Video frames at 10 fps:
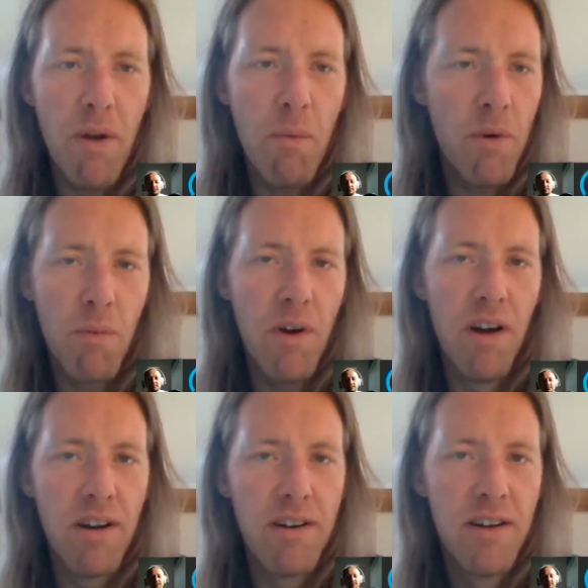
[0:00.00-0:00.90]
I know it
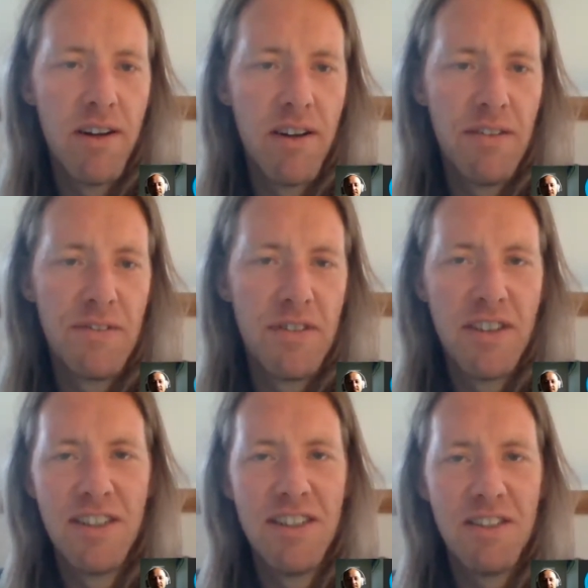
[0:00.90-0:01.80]
wouldn't work. I
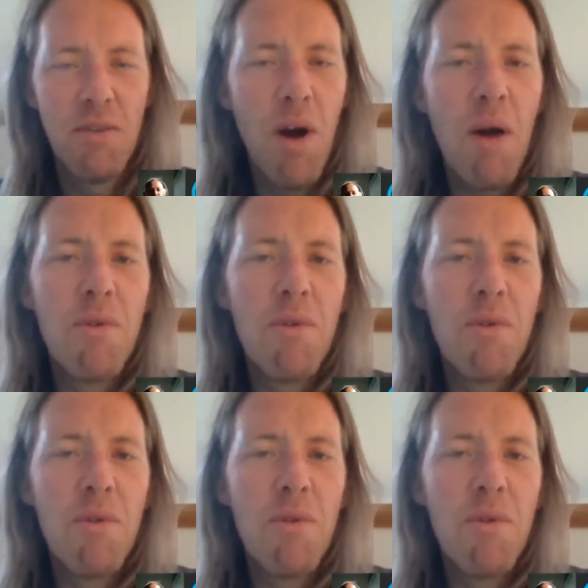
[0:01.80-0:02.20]
know it wouldn't work, but